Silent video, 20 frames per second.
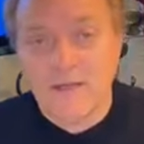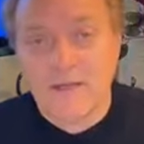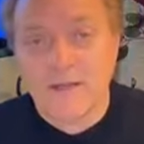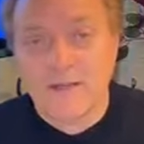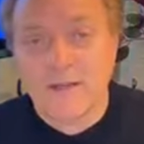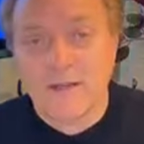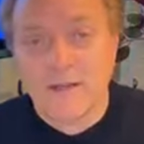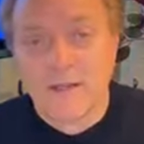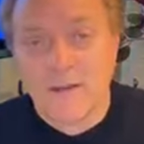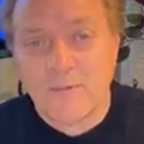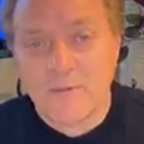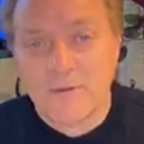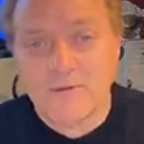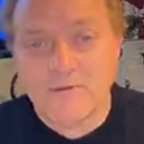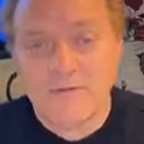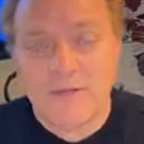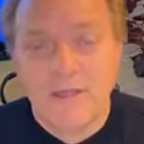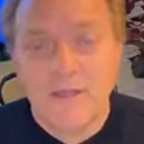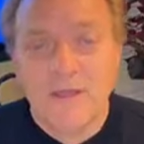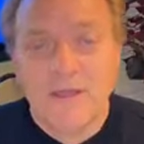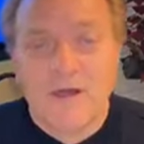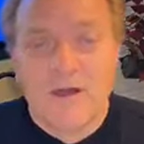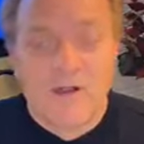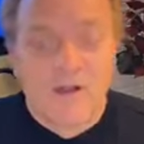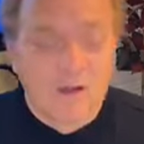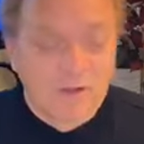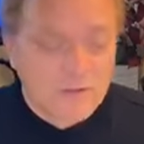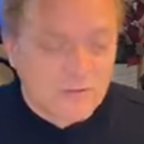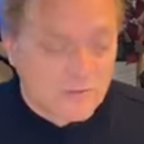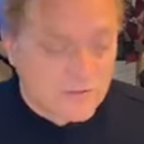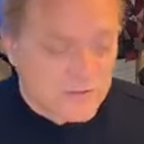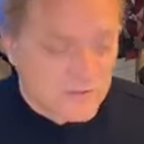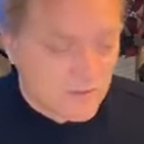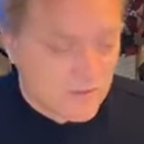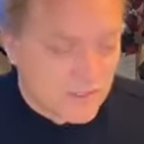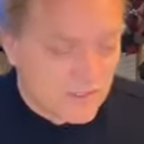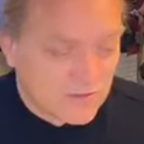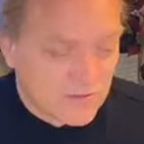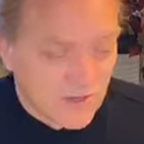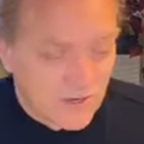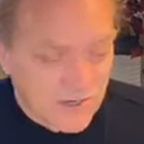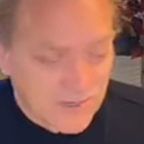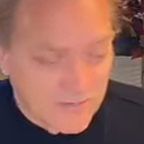a couple of articles we're going to talk